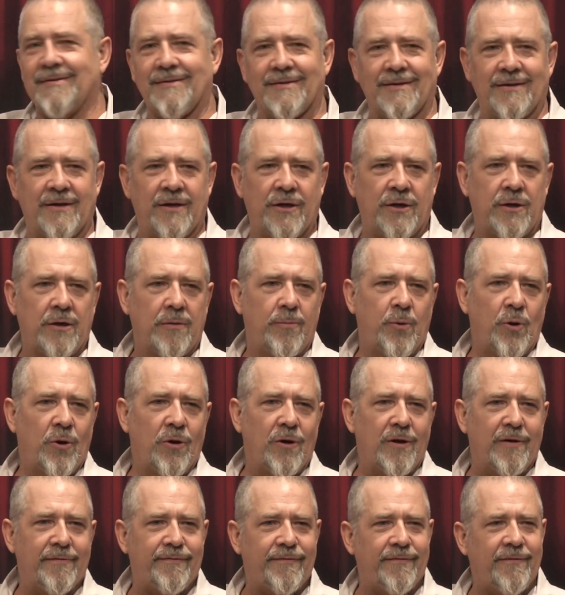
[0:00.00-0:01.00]
little ball
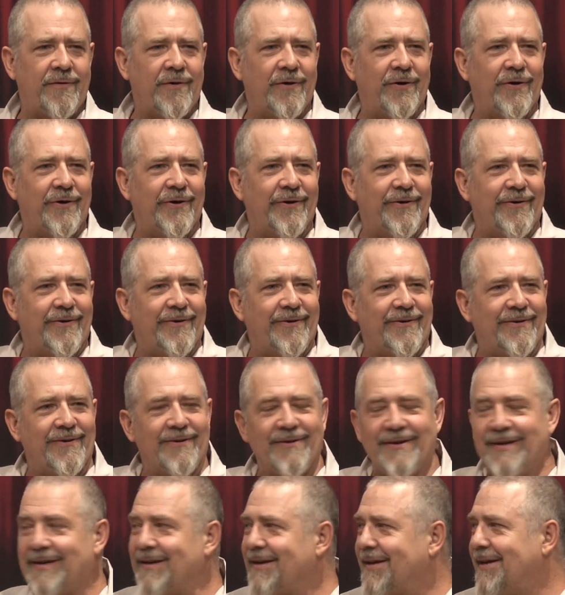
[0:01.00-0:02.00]
of
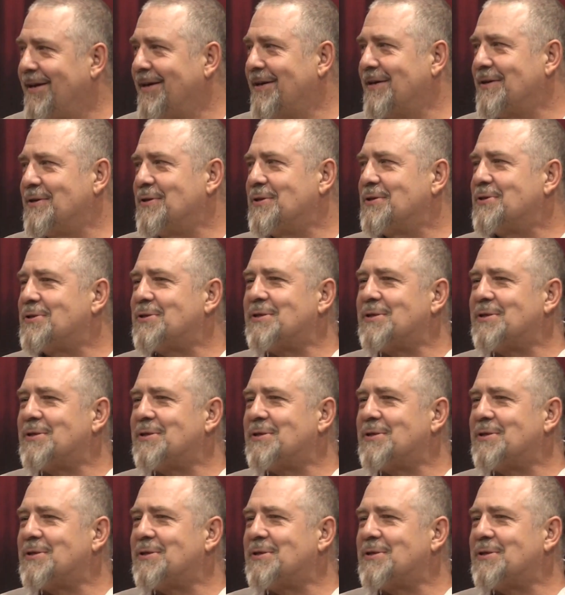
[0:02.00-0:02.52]
fur,